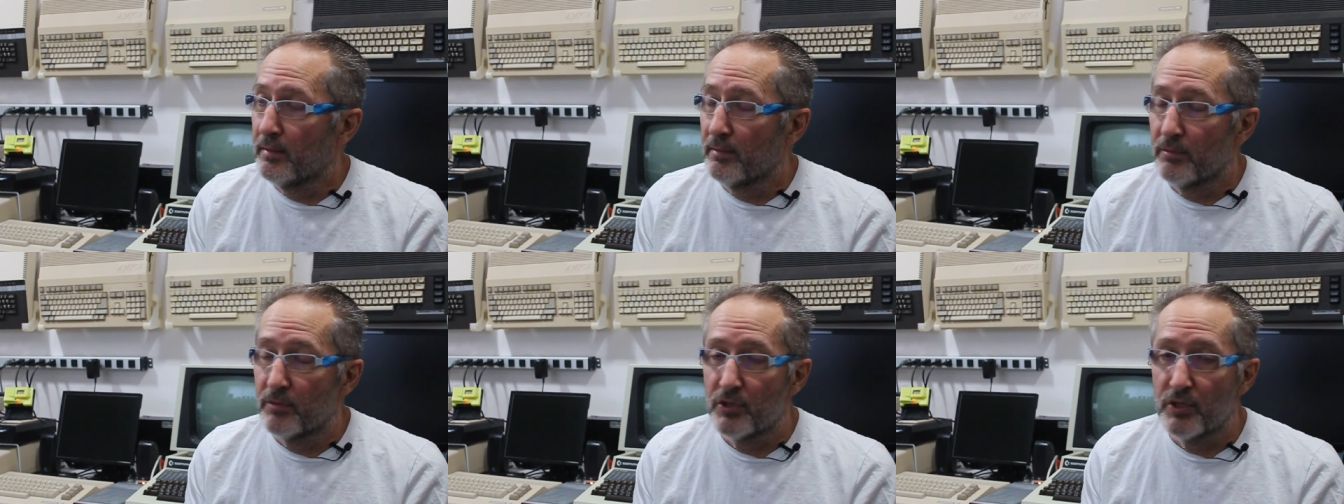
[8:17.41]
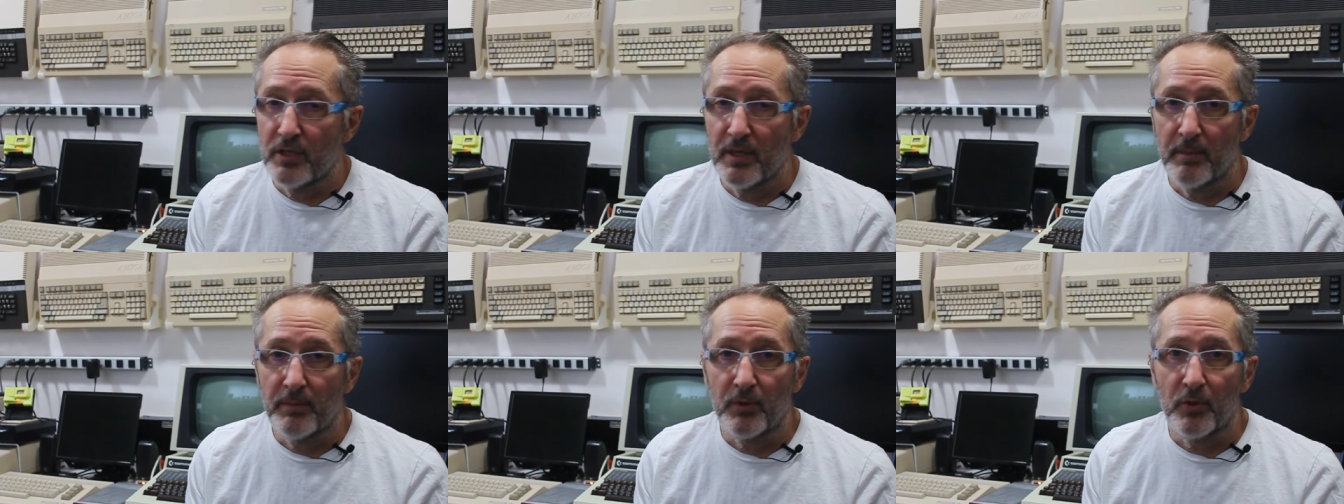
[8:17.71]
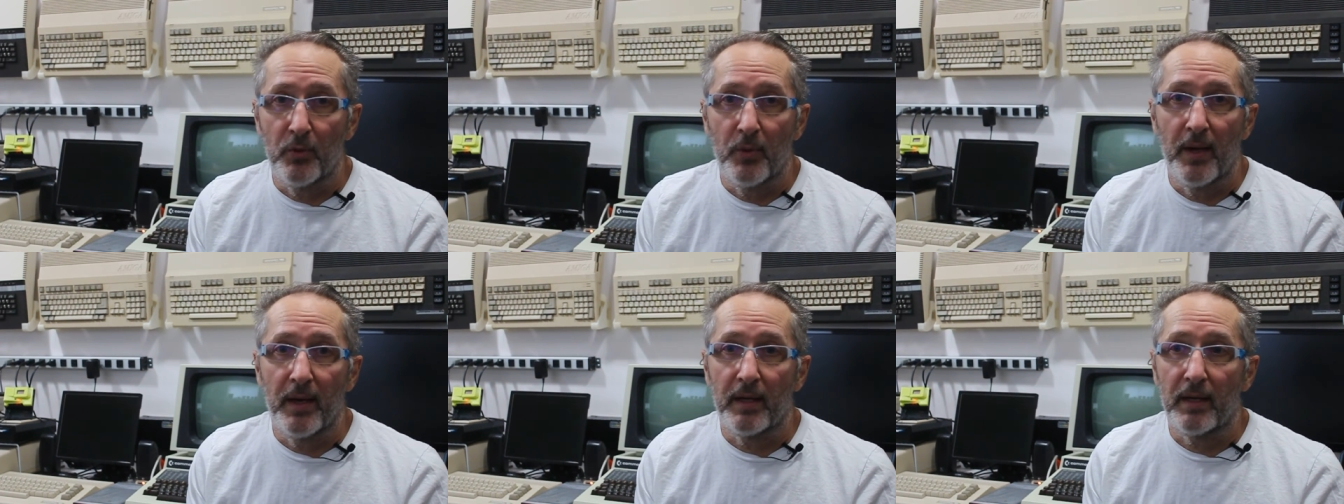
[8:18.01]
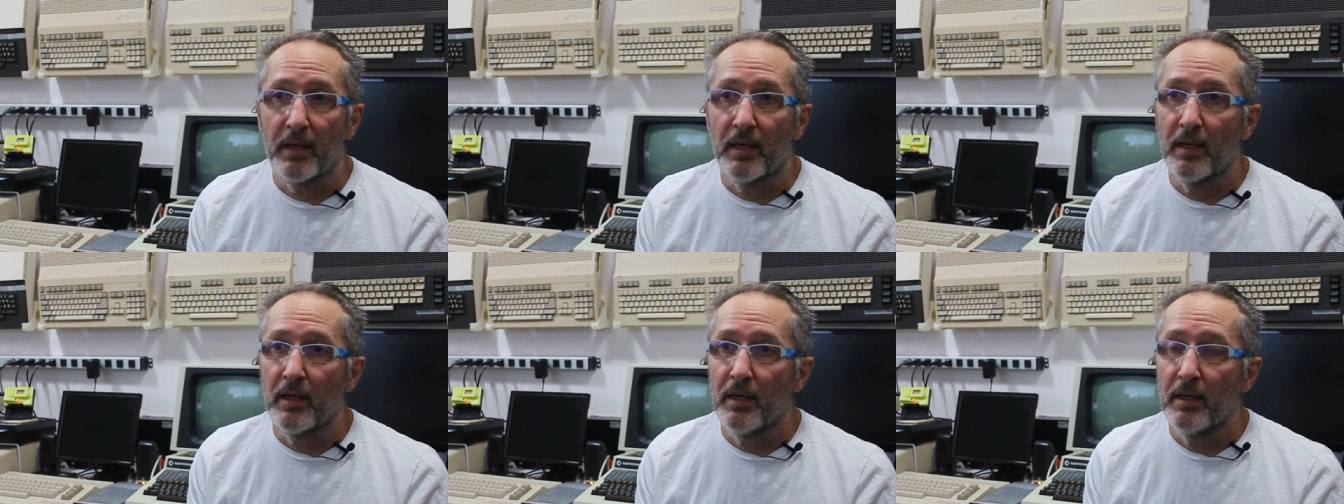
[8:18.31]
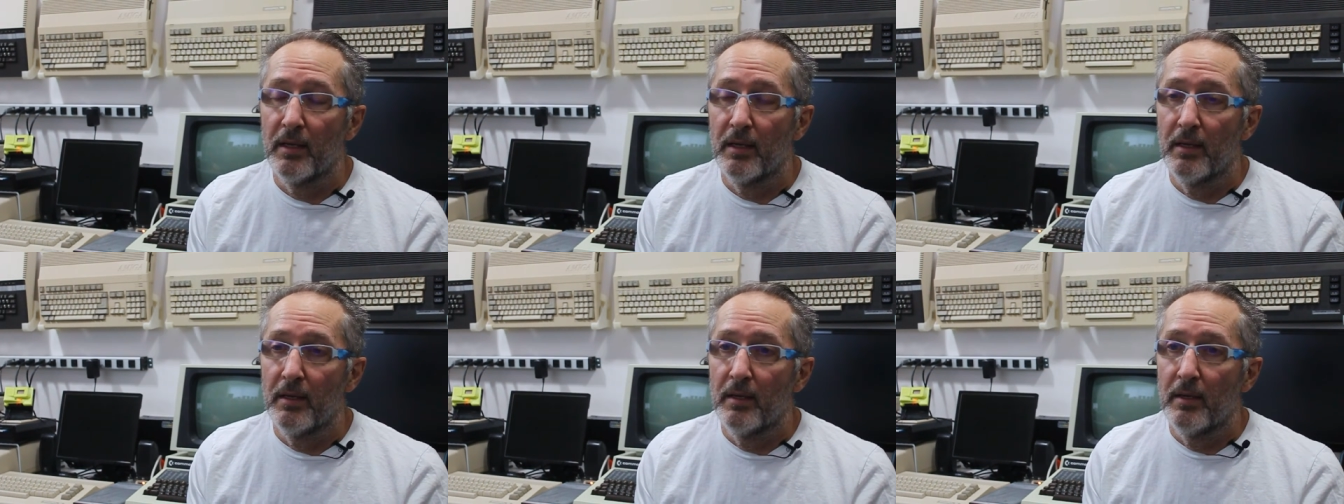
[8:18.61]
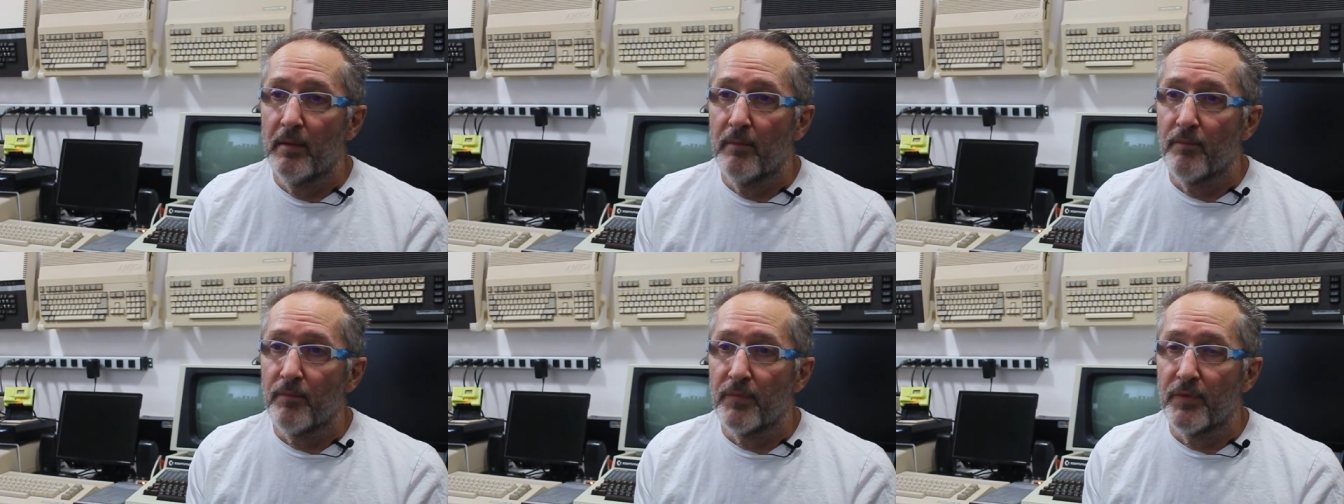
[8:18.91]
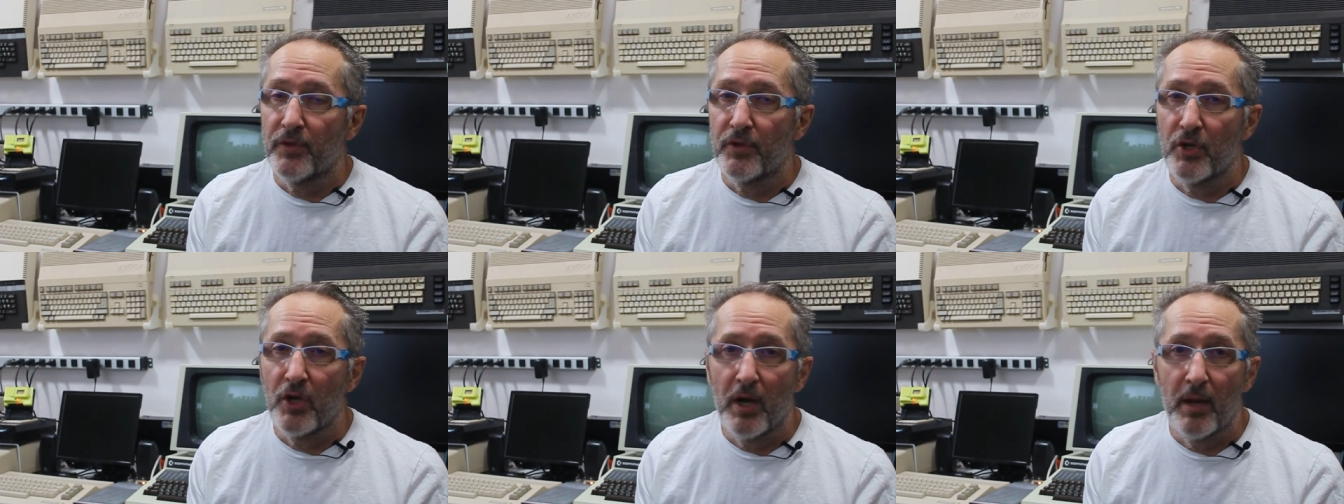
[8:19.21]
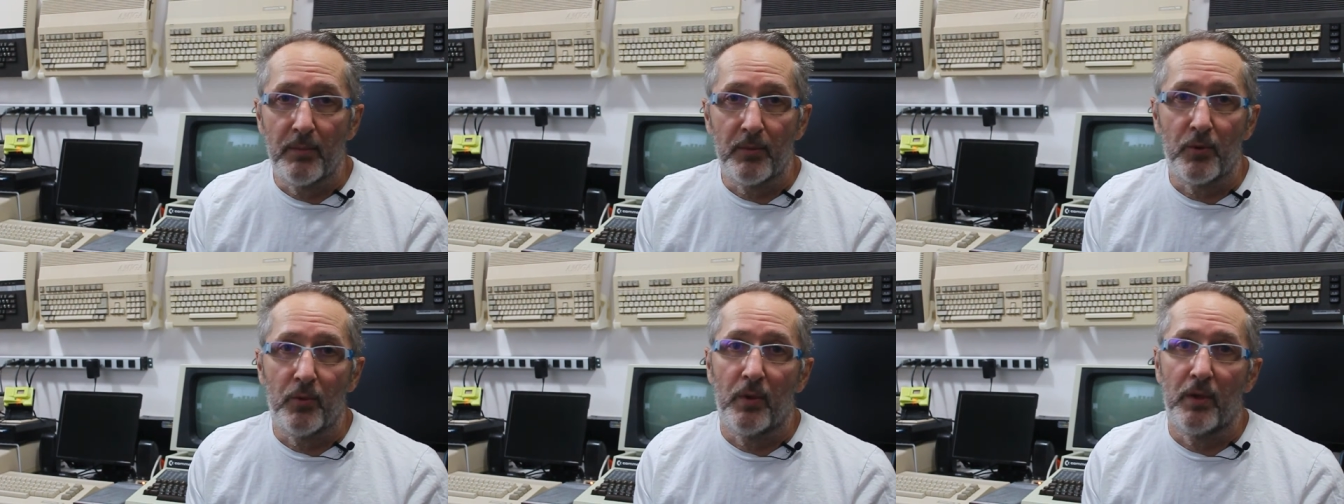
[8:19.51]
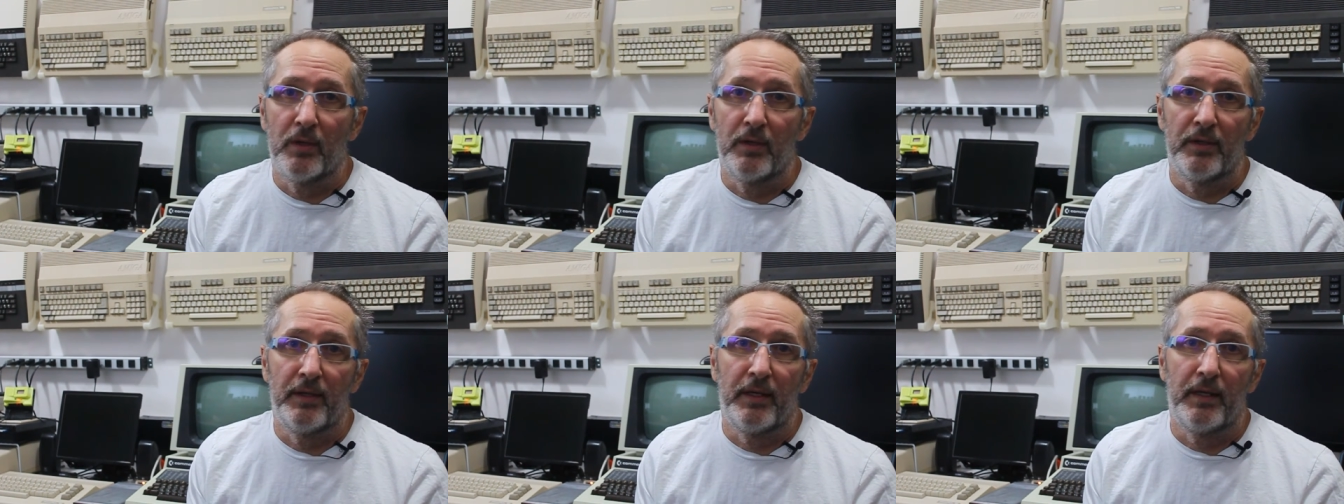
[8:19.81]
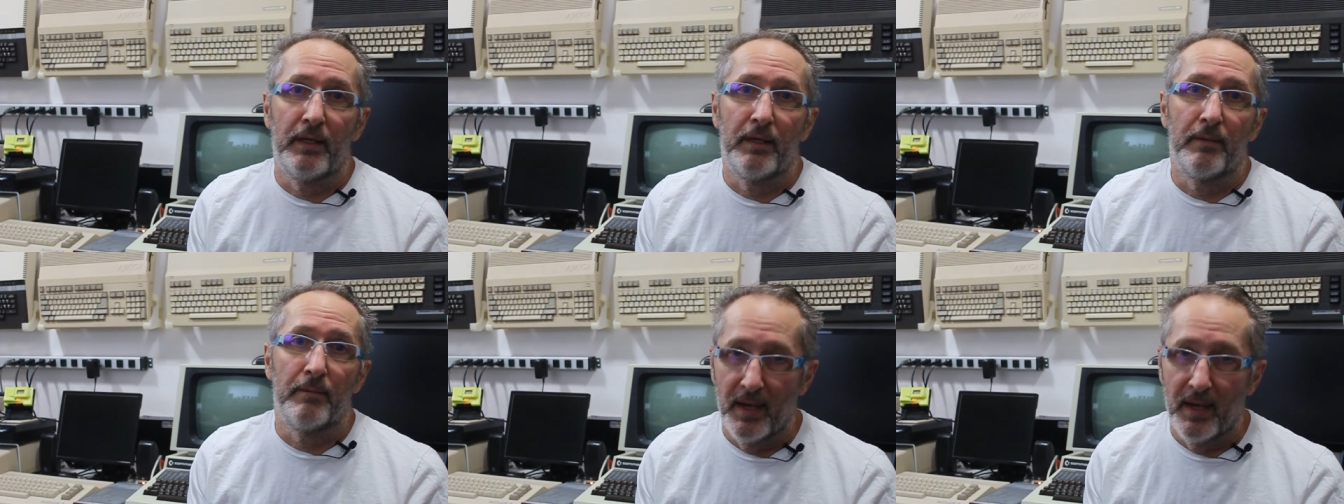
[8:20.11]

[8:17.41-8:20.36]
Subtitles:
shipped quick, top quality.